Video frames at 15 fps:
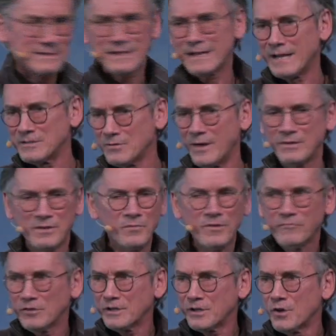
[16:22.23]
Can we
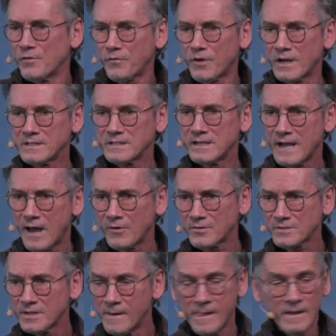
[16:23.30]
really go for 18
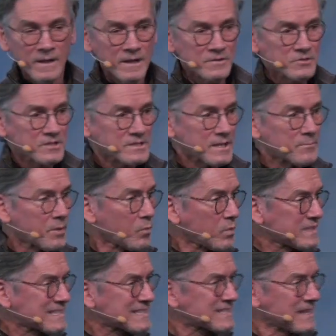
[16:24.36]
hours? And she said, but we
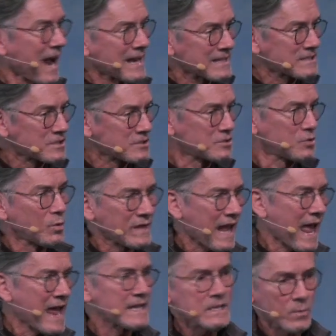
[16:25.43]
decided to do it
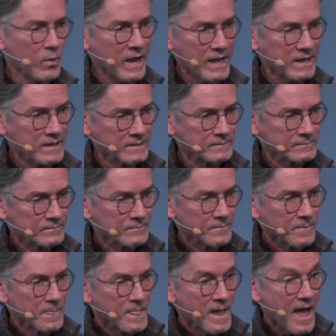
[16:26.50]
anyway.
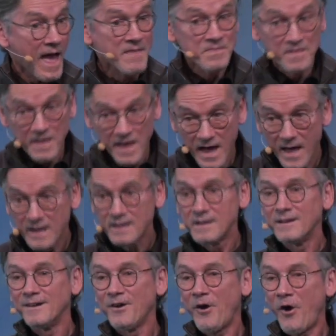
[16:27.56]
And then
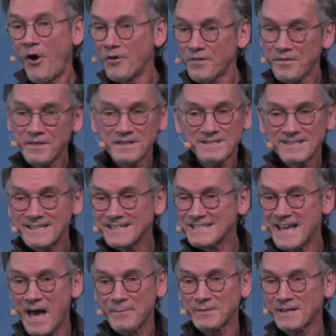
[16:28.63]
all the things that needed to
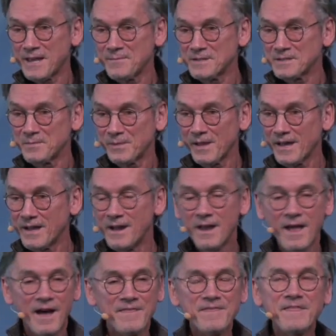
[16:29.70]
happen came into play.
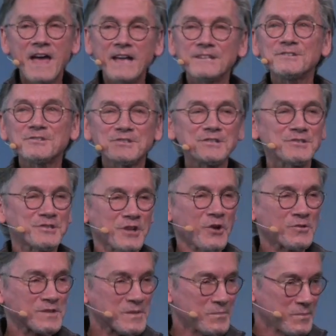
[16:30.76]
And then she
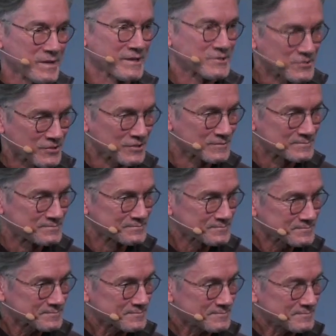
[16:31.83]
showed the picture
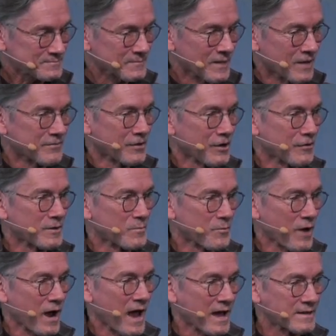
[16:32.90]
of her and
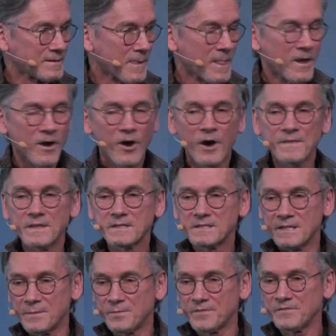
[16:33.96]
Brad on the
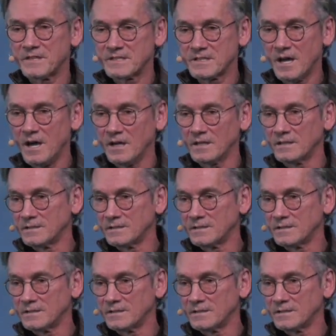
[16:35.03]
tip of the tongue.